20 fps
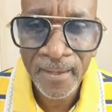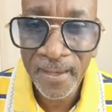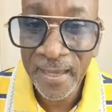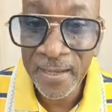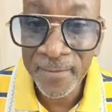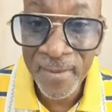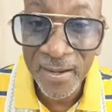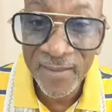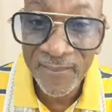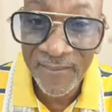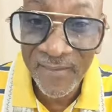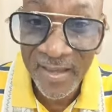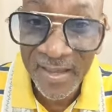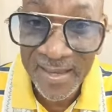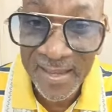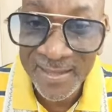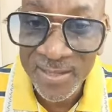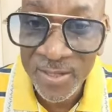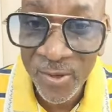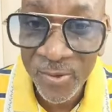Anybody figure
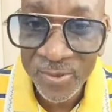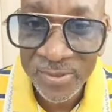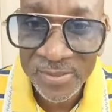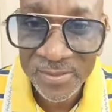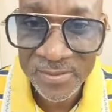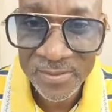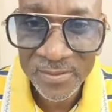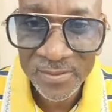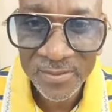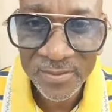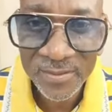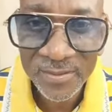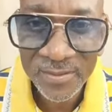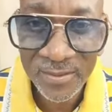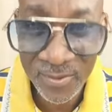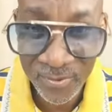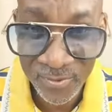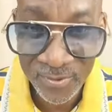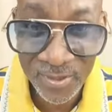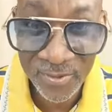that out?
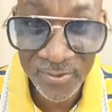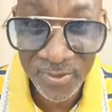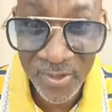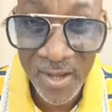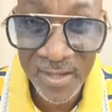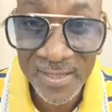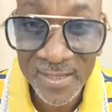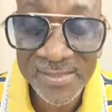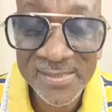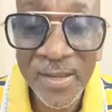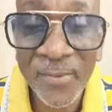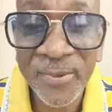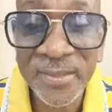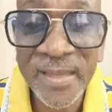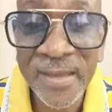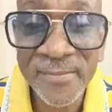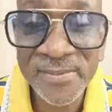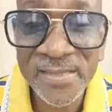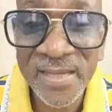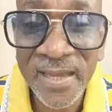You, you, you understand
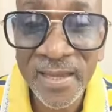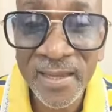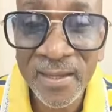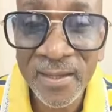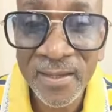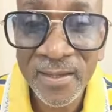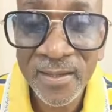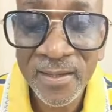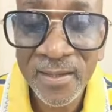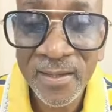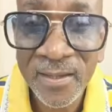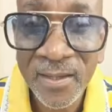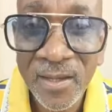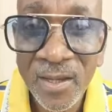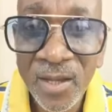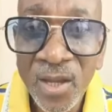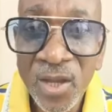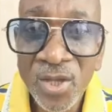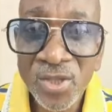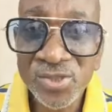what I'm saying?
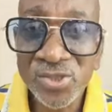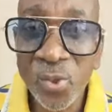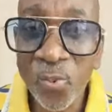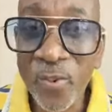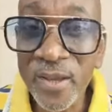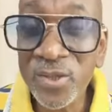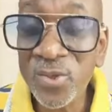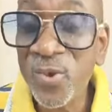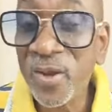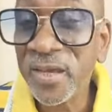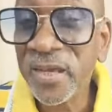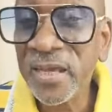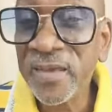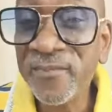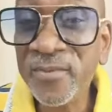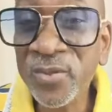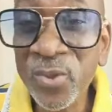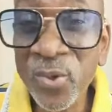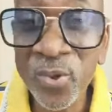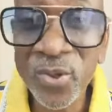So when you
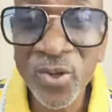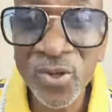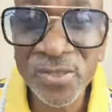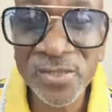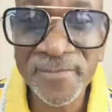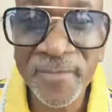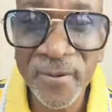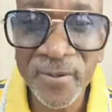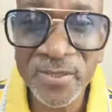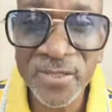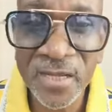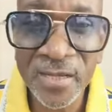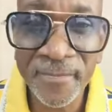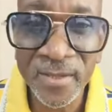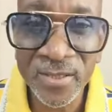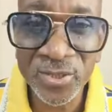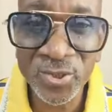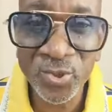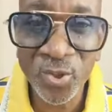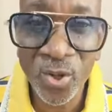even though you're spiritually
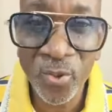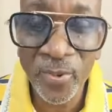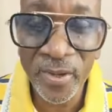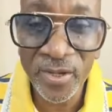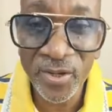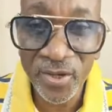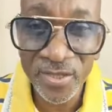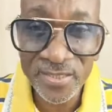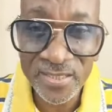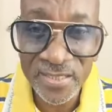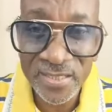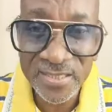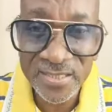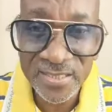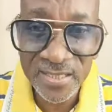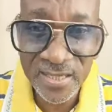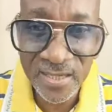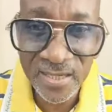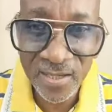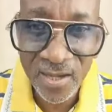mature when you're
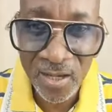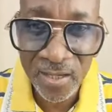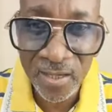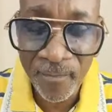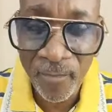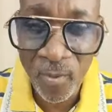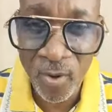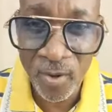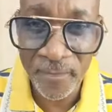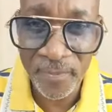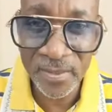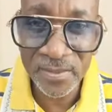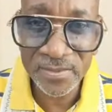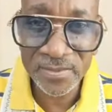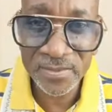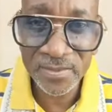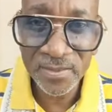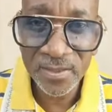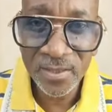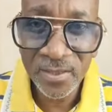teaching on the
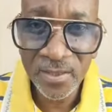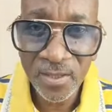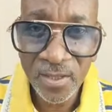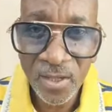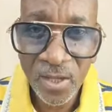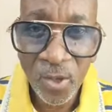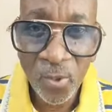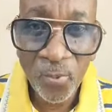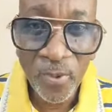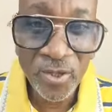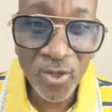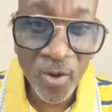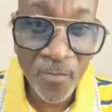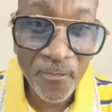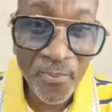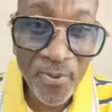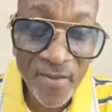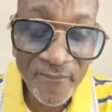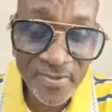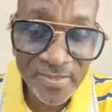pulpit, when you're
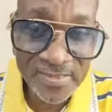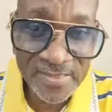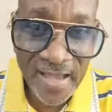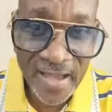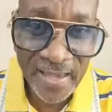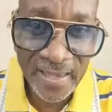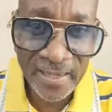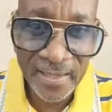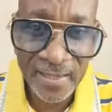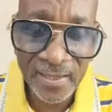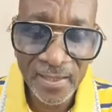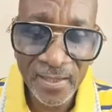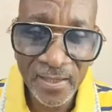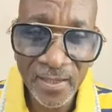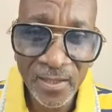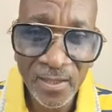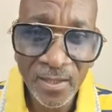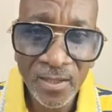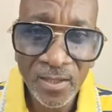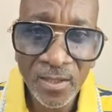prophesying,
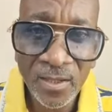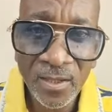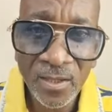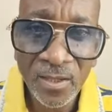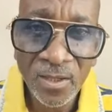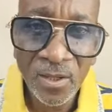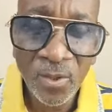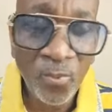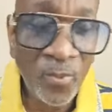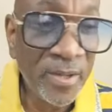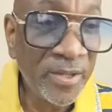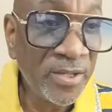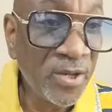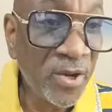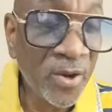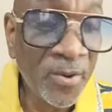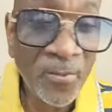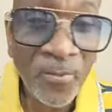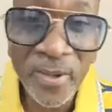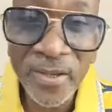when
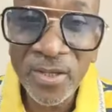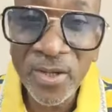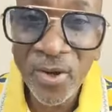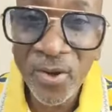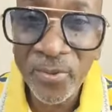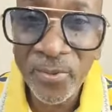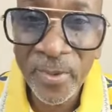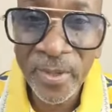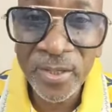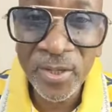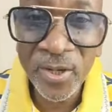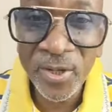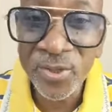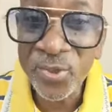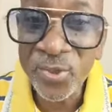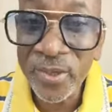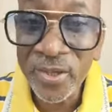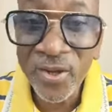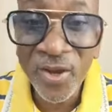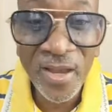you're when you're when you're
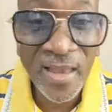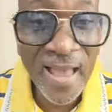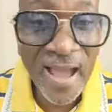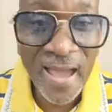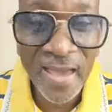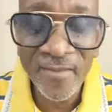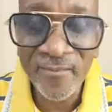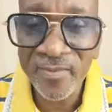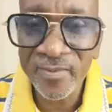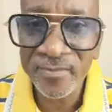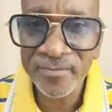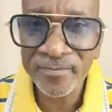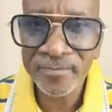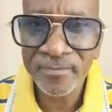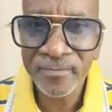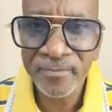doing your live,